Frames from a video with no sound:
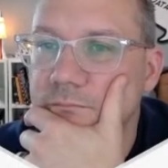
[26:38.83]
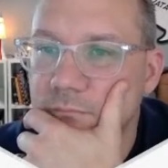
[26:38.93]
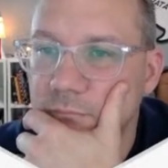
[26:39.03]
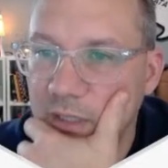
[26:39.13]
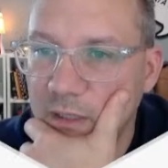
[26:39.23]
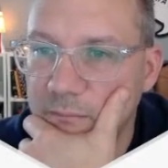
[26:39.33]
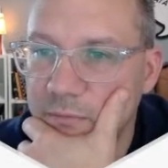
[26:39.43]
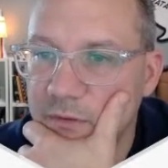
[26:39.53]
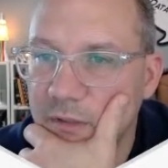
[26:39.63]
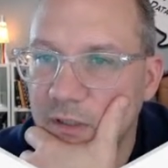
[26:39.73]
Map
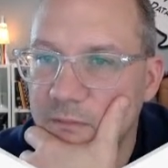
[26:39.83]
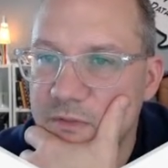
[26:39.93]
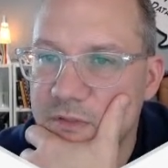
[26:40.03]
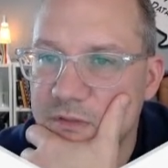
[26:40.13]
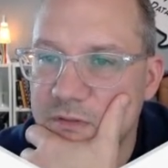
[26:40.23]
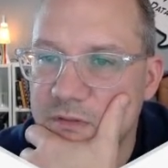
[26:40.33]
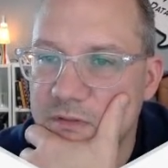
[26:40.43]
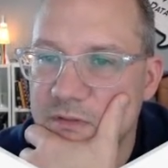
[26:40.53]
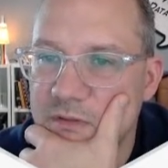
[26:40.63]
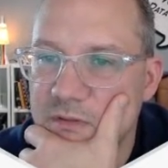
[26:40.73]

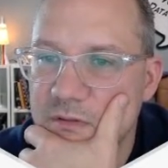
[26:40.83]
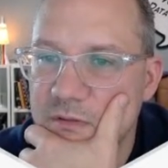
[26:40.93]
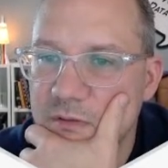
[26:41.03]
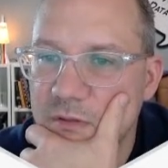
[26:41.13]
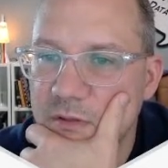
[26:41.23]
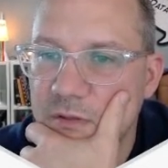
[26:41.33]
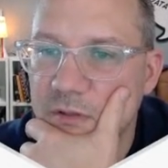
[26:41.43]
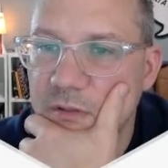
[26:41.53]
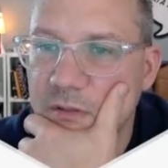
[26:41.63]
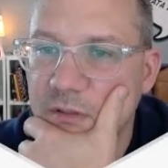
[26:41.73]
options.
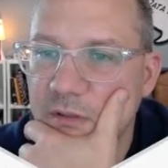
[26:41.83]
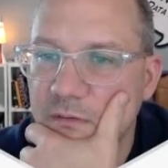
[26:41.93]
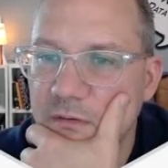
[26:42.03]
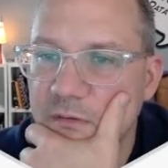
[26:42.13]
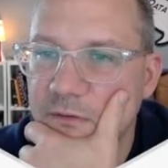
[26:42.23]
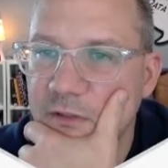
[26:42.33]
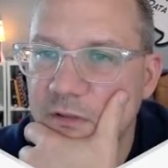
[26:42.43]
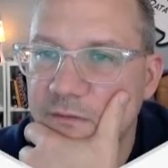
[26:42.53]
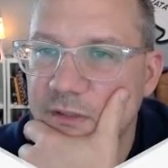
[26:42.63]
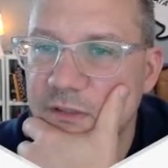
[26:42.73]
Get rid of all
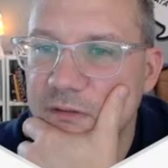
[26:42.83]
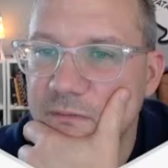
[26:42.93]
of it.